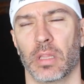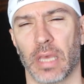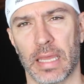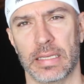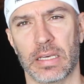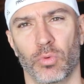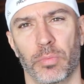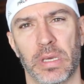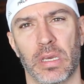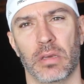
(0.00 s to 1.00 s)
the idea
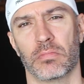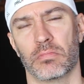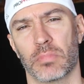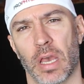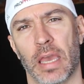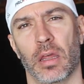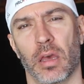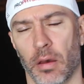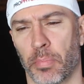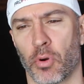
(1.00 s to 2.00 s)
will be
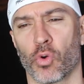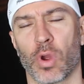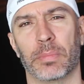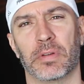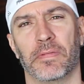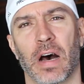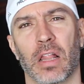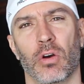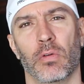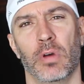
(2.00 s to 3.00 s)
a program to
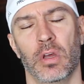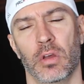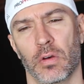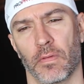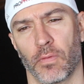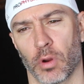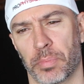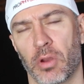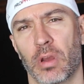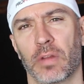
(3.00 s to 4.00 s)
follow for a
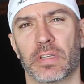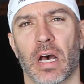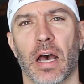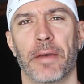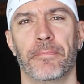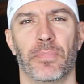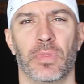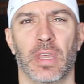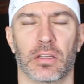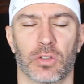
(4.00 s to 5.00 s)
period of time
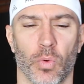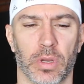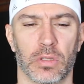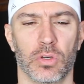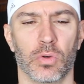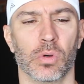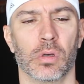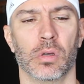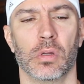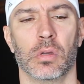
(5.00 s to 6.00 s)
that is going to
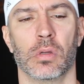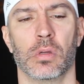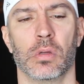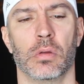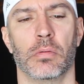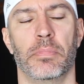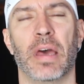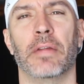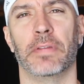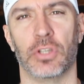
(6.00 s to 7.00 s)

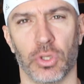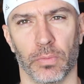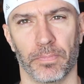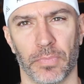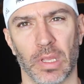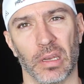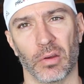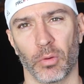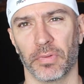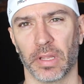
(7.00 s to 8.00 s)
benefit you, and
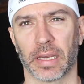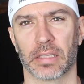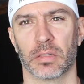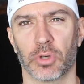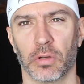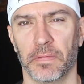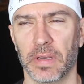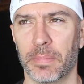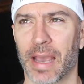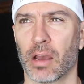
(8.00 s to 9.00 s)
hopefully I get some good
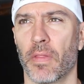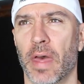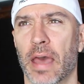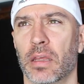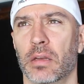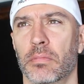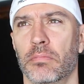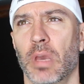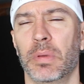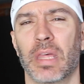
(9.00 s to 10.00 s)
feedback on that,
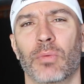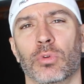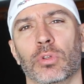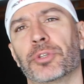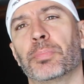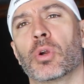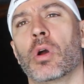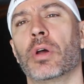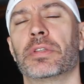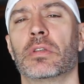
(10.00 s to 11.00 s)
and maybe that will
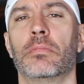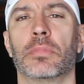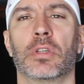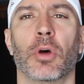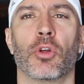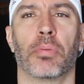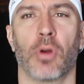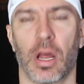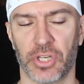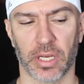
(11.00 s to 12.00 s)
spur on some other
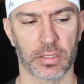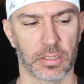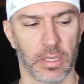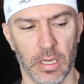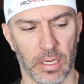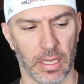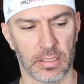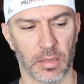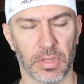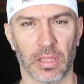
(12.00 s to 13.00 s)
projects.
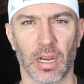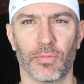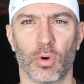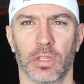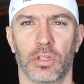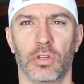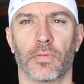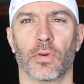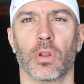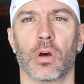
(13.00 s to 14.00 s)
It's something that I've wanted to do
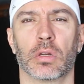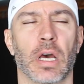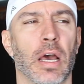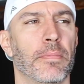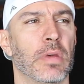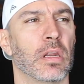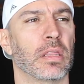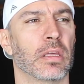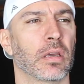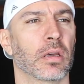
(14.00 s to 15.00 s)
for a long time, and I
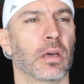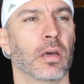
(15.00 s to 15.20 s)
think